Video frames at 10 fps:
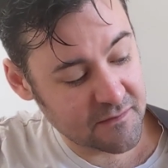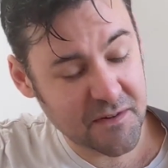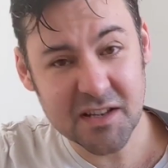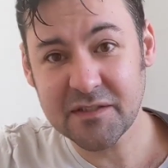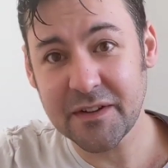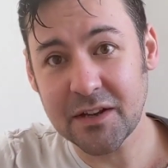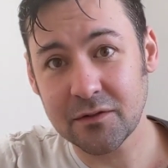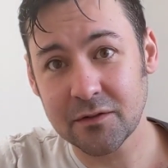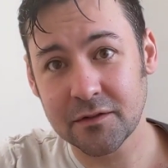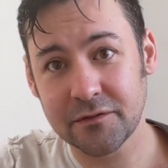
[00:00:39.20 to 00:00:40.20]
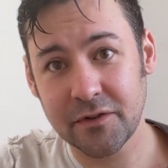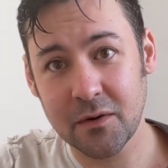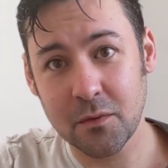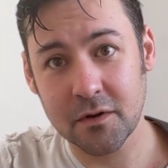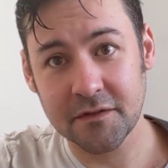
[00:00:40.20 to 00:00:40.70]
first finger on
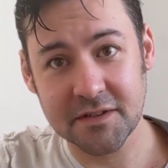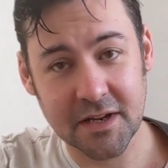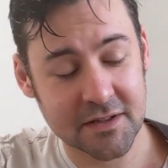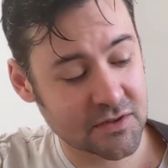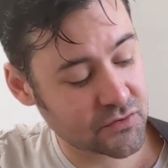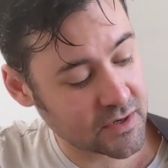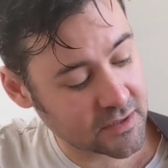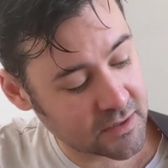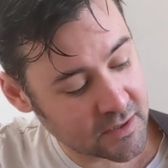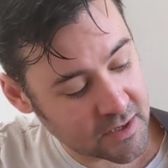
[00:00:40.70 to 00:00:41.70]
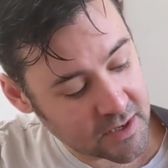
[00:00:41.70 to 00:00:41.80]
fret 1 of the second string,